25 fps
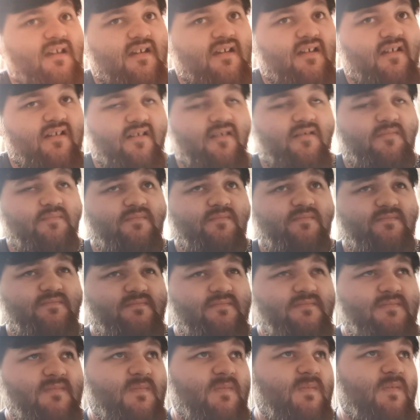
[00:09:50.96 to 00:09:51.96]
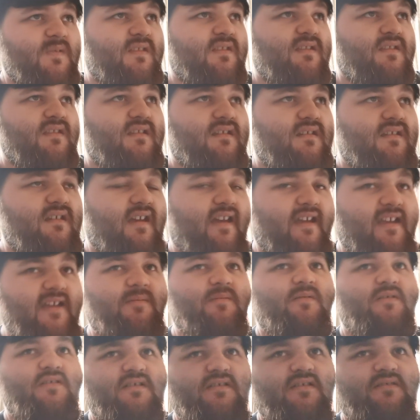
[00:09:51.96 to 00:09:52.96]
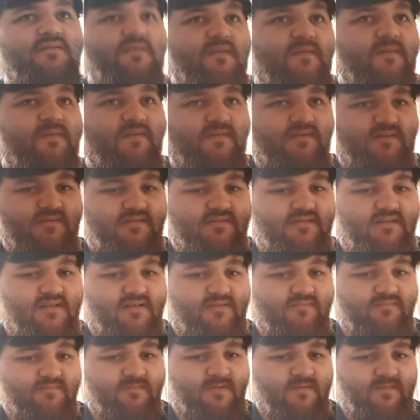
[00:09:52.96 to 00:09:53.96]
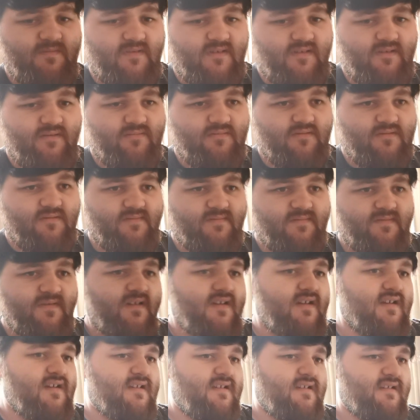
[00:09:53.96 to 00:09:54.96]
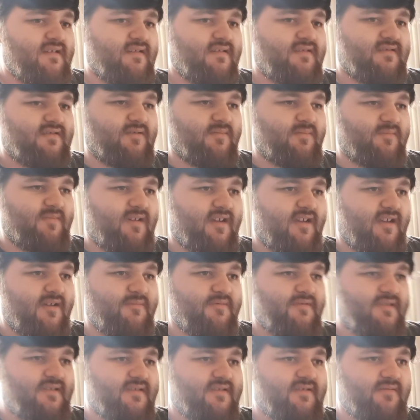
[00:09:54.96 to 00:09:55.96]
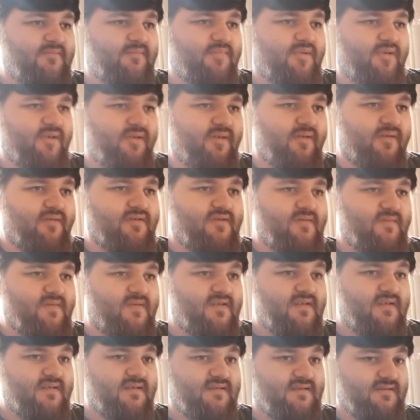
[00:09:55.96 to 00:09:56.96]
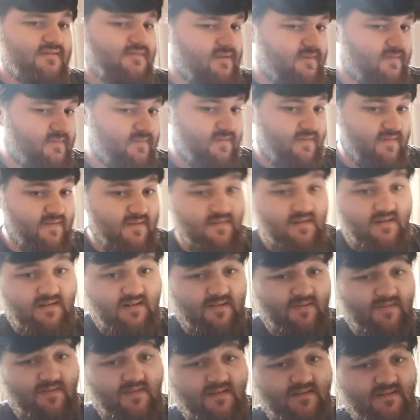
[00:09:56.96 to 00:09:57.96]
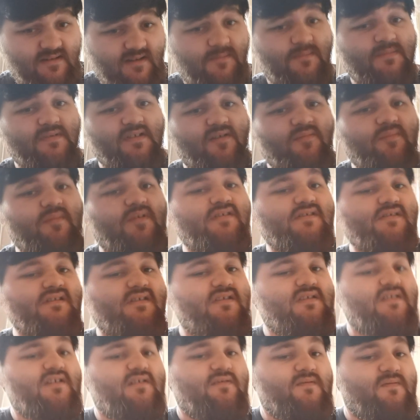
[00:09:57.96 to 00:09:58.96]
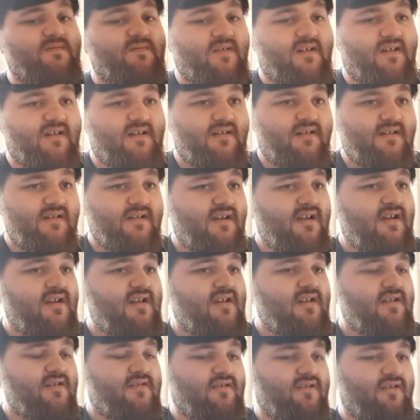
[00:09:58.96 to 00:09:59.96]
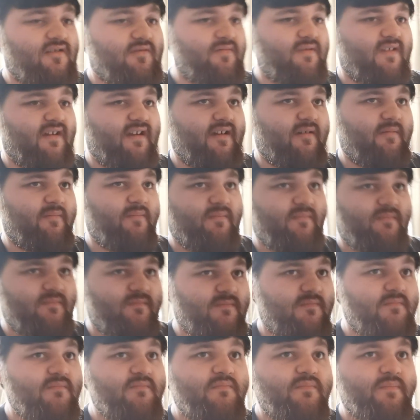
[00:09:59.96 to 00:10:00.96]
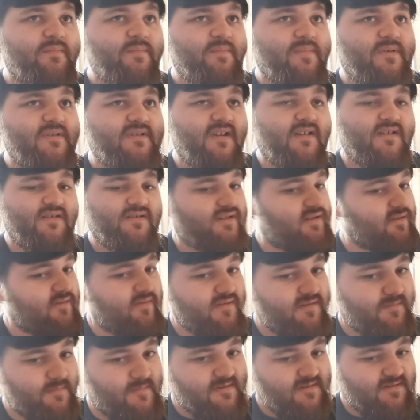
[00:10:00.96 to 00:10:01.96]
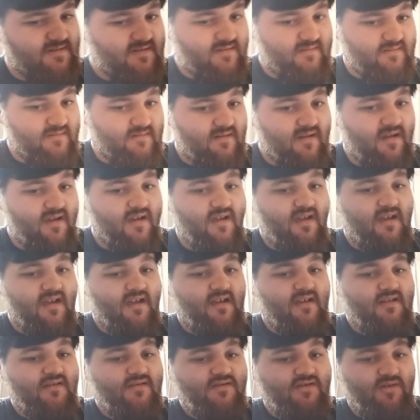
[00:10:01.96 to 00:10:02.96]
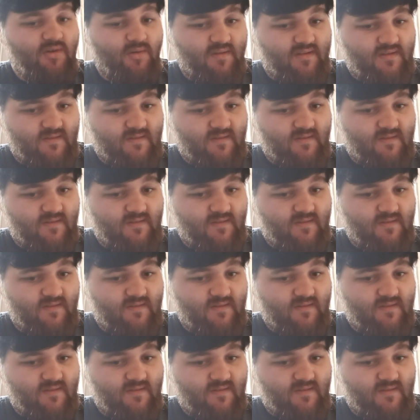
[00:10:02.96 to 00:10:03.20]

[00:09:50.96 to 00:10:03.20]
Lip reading: I am going to do a full-on review of some games at some point or another. So if there's any of these games I've mentioned so far, or that I'm potentially going to mention during